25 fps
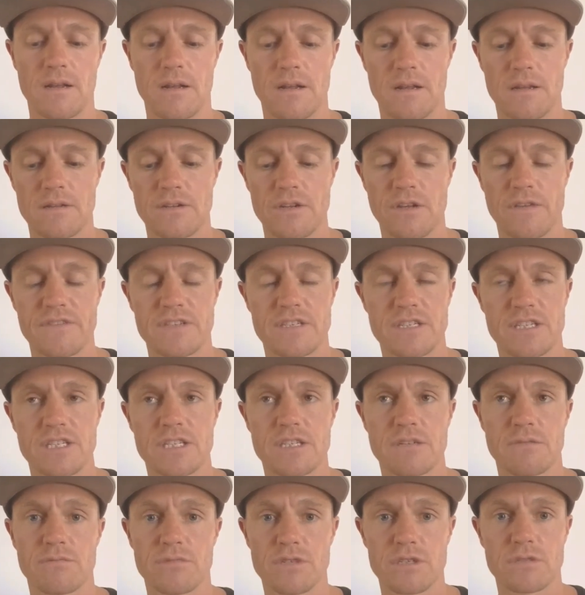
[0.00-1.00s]
nervous
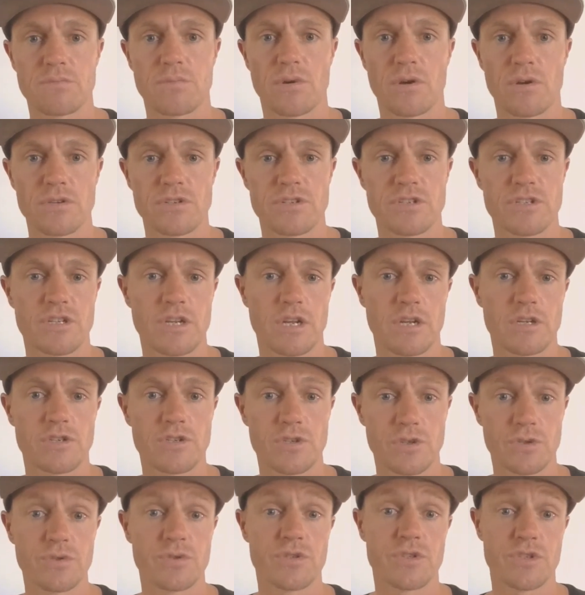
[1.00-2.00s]
system response
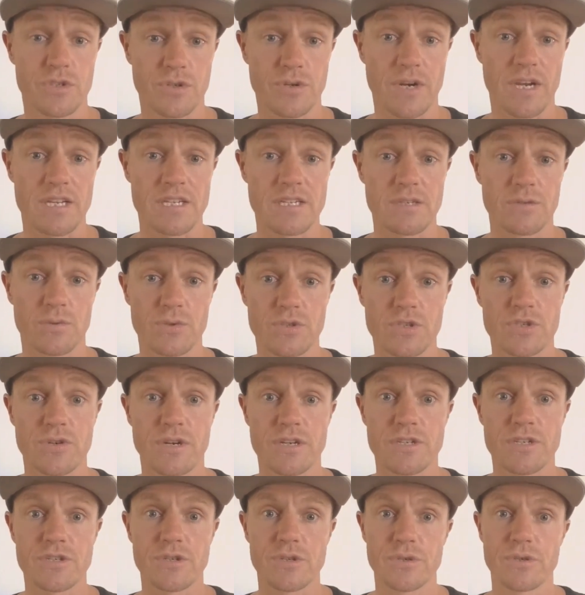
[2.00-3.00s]
to stress or
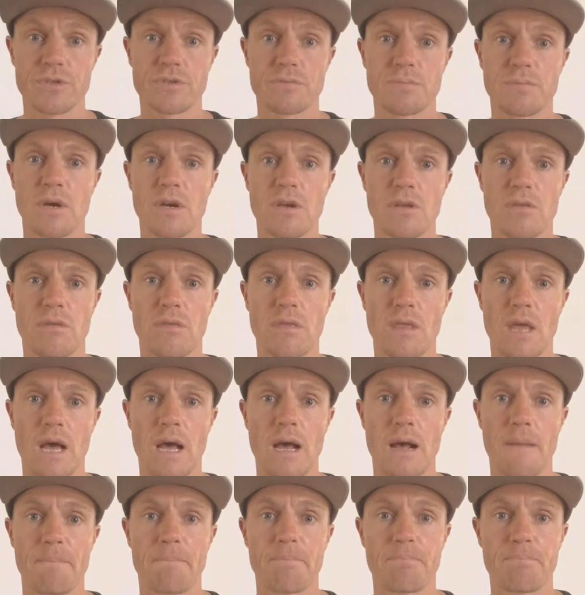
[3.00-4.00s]
stressors, both
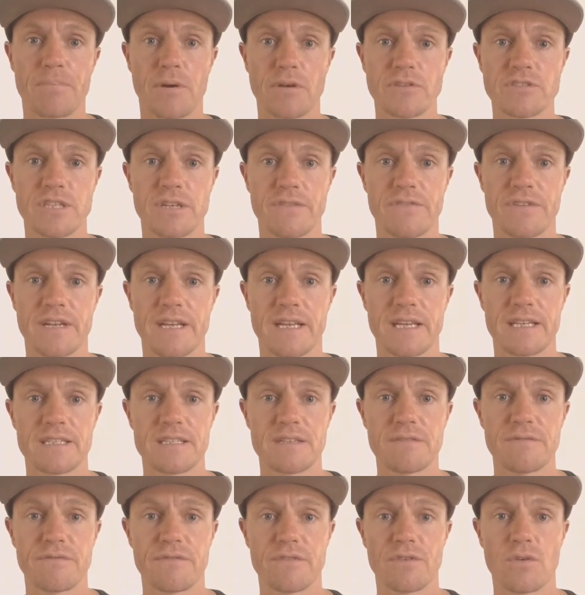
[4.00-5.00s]
positive and
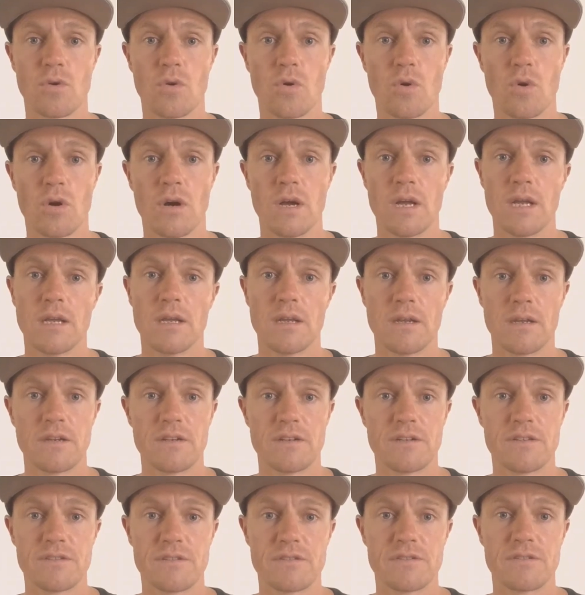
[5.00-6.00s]
negative, or
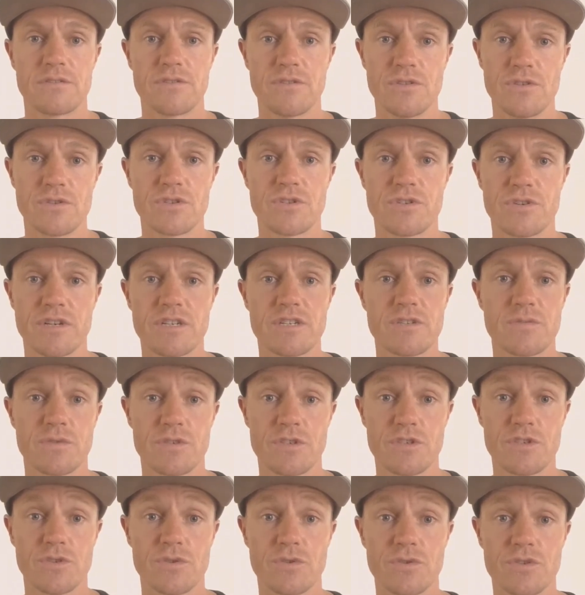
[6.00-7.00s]
eustress,
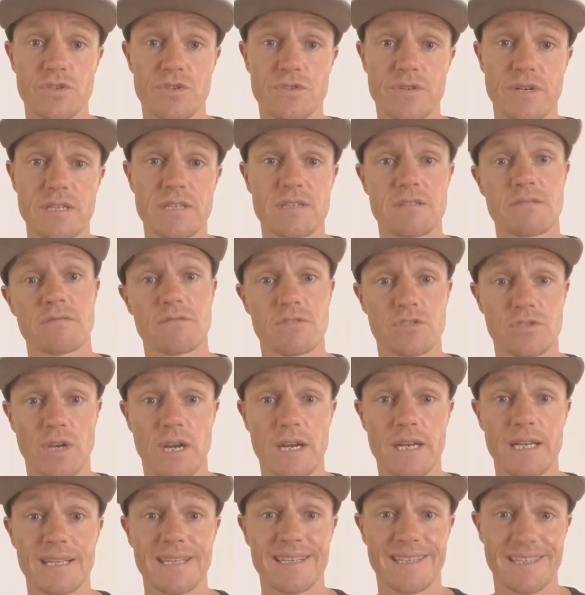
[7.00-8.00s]
which is good stress,
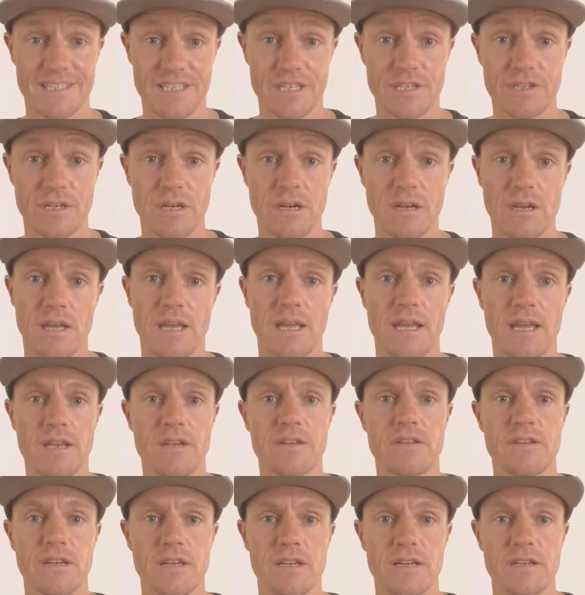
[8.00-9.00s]
training, etc.,
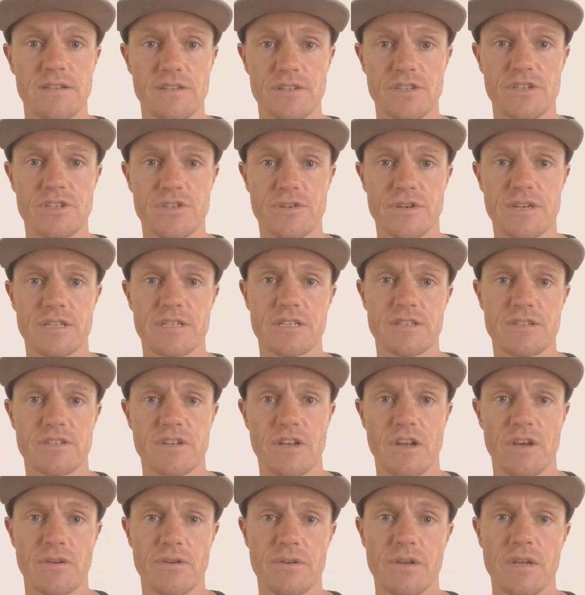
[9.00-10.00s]
and distress,
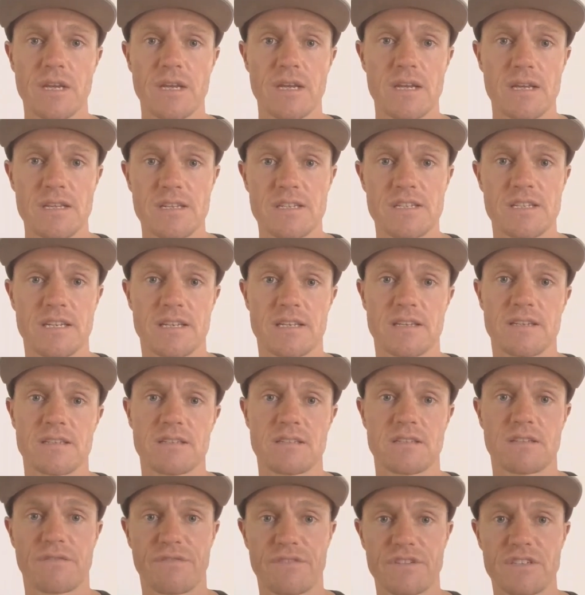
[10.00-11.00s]
so
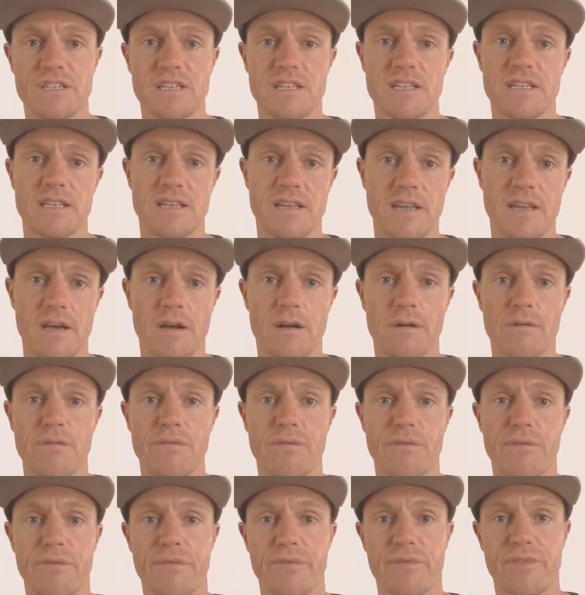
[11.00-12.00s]
sickness, fatigue,
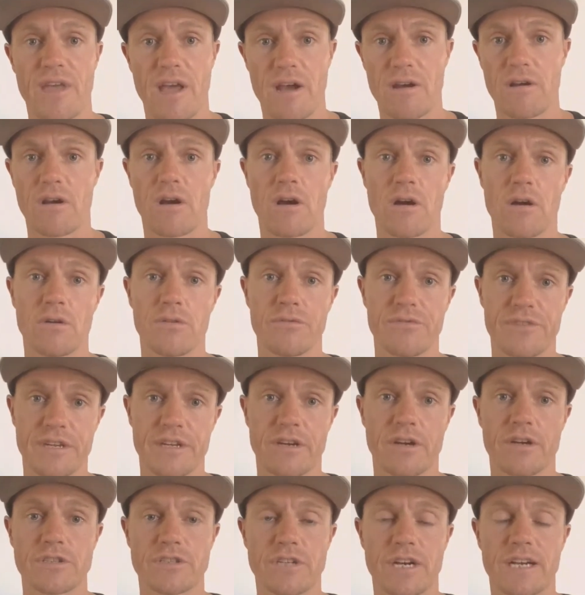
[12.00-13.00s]
health, alcohol,
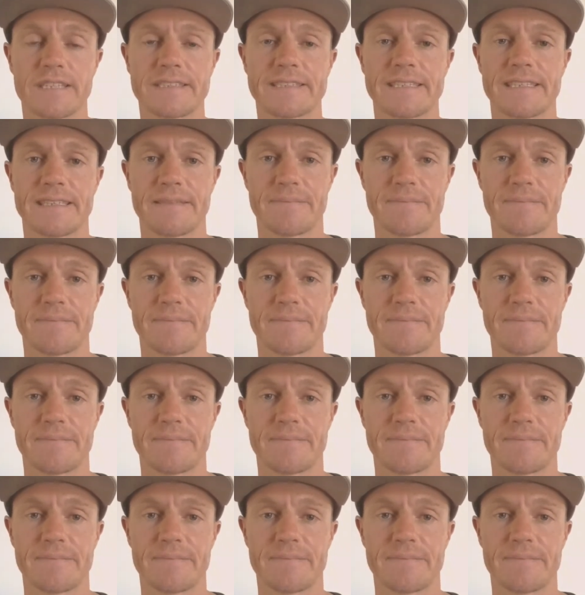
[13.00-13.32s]
dehydration,